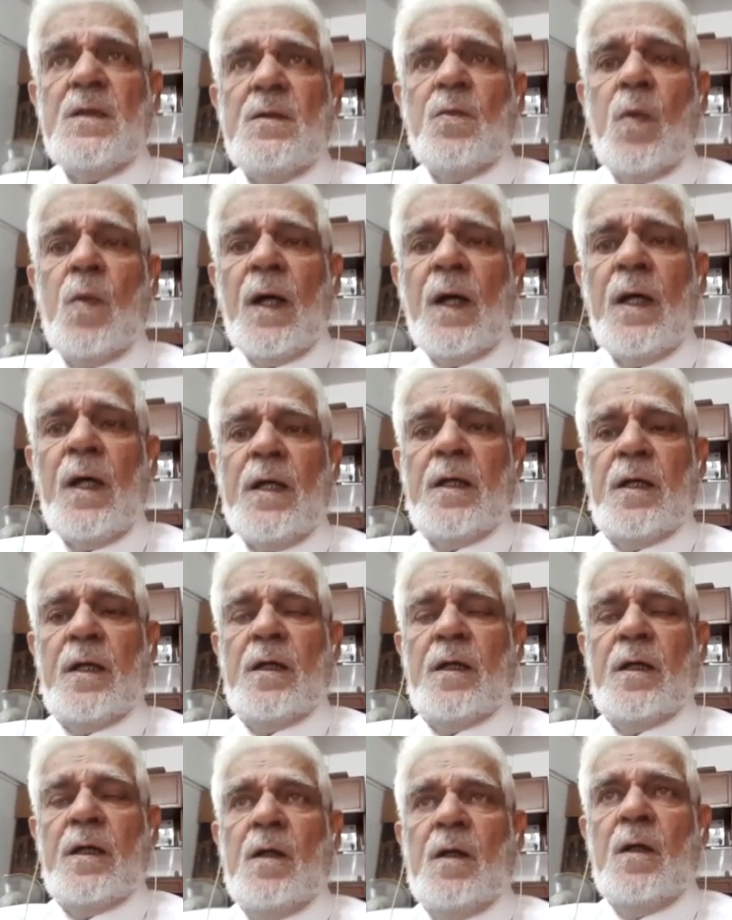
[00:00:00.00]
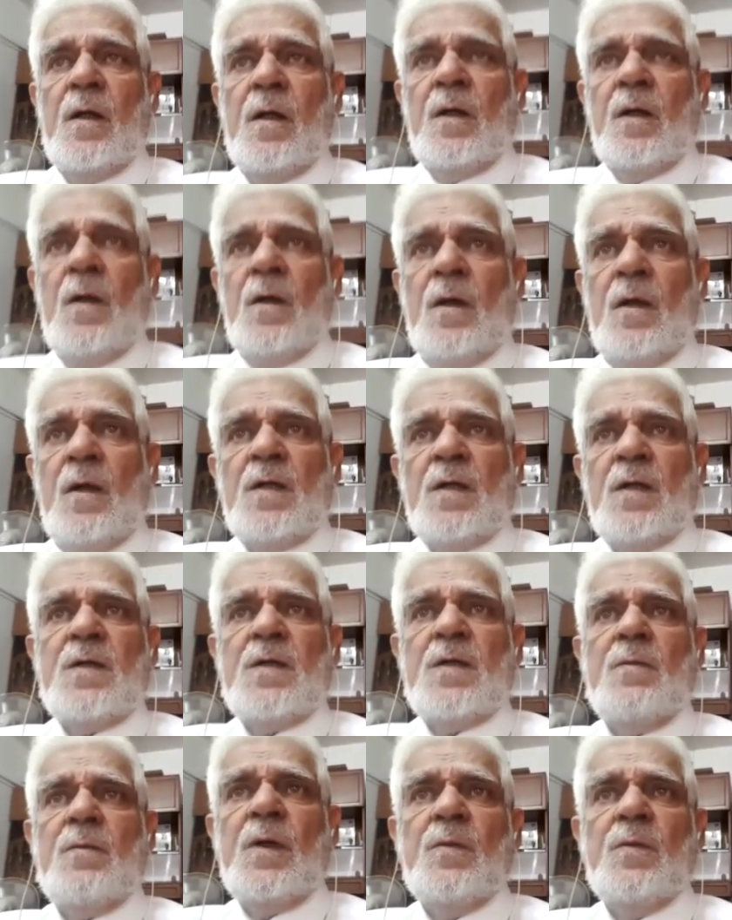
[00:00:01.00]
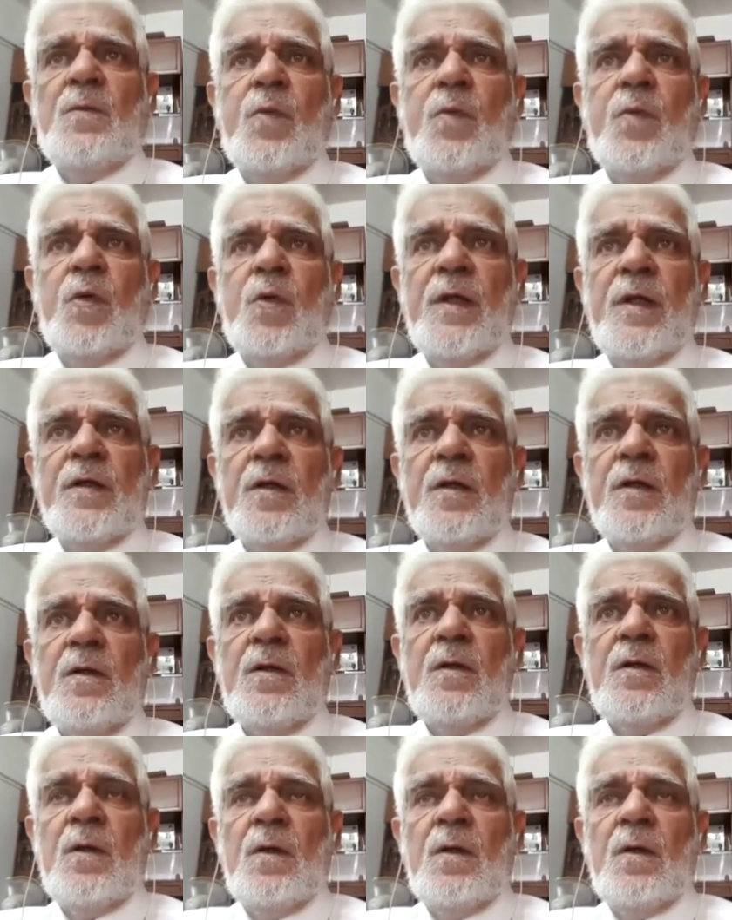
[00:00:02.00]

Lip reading: why? Has someone bullied her?